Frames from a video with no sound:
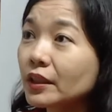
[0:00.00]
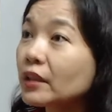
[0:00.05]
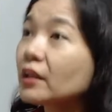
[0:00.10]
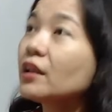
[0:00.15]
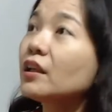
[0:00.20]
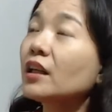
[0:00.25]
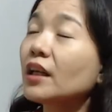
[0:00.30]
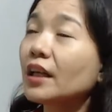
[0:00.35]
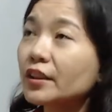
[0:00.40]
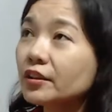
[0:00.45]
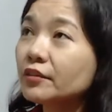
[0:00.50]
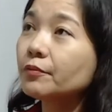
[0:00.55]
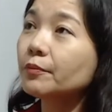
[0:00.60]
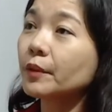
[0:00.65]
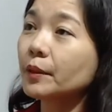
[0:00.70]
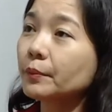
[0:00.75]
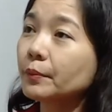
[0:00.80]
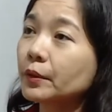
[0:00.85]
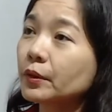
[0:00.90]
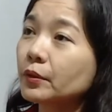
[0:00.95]
there are a lot of
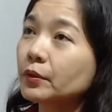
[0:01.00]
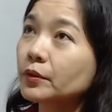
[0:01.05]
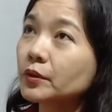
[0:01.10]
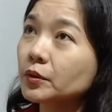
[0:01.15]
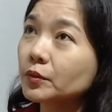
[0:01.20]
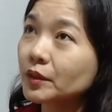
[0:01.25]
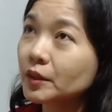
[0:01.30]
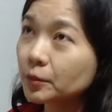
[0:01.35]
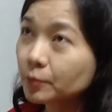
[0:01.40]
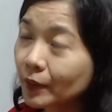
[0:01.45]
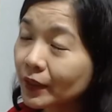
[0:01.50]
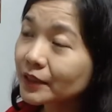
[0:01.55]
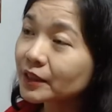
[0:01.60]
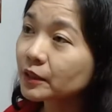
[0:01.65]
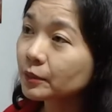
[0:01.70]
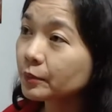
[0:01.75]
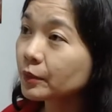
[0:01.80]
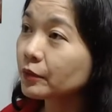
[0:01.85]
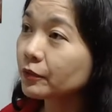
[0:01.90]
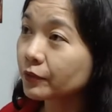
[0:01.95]
people who's
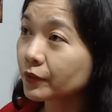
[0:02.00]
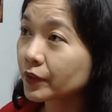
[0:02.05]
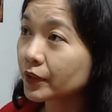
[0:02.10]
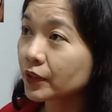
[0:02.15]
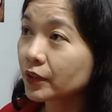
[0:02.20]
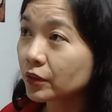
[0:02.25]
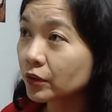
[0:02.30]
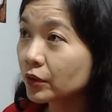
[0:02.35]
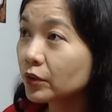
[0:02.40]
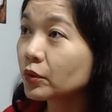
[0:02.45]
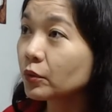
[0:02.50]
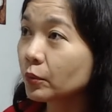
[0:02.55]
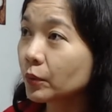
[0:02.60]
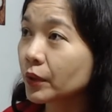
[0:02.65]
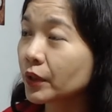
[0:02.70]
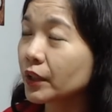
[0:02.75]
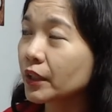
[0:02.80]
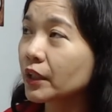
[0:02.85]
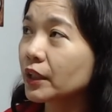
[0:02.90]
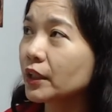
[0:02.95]
responsible for the good
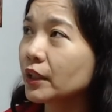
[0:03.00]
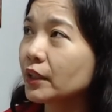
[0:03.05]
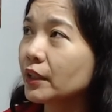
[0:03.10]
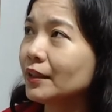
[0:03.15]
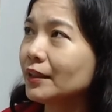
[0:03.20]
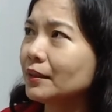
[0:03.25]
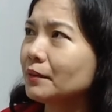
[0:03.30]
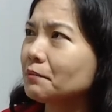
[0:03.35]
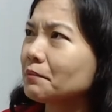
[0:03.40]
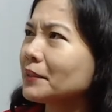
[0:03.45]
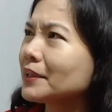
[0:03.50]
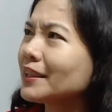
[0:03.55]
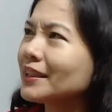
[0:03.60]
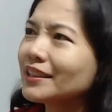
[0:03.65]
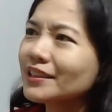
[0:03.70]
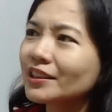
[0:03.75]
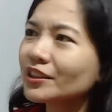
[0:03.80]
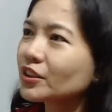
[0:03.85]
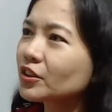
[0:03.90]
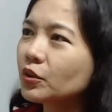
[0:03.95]
work, mm-hmm. but they
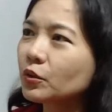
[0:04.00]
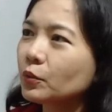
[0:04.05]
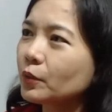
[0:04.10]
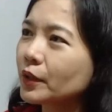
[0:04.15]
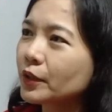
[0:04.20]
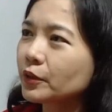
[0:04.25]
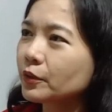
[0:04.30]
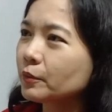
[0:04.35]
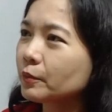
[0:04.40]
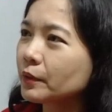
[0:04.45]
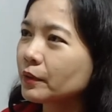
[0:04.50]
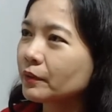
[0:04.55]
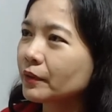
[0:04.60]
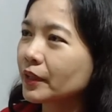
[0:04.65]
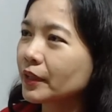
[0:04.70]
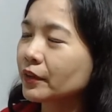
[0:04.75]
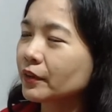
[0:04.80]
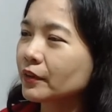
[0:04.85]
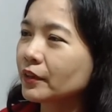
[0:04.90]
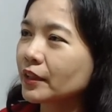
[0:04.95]
just don't want to be
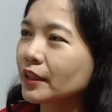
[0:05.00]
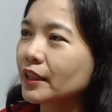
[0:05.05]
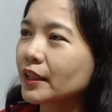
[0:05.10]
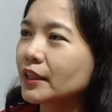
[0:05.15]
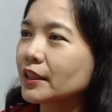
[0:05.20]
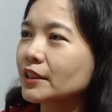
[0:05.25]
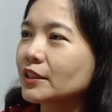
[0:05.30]
recognized.